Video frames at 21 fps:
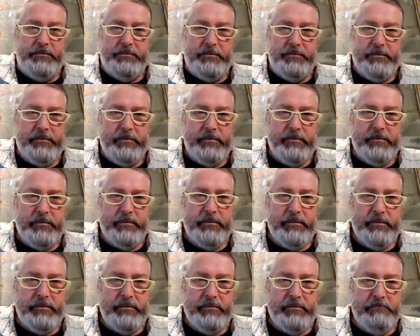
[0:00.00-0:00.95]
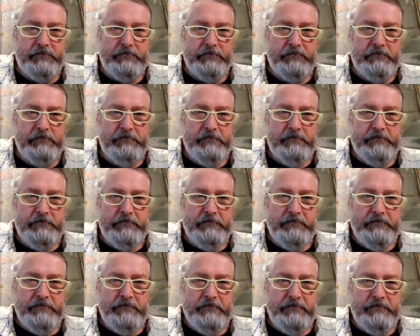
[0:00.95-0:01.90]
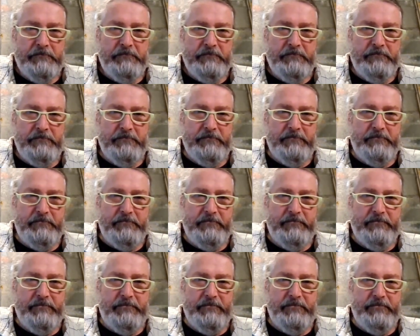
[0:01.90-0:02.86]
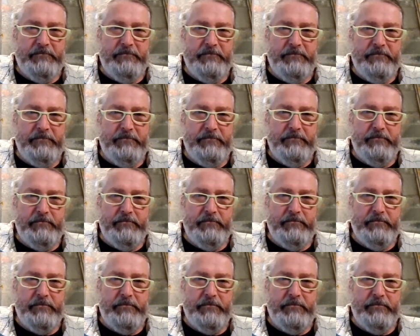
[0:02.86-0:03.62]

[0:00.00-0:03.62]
This person isn't speaking.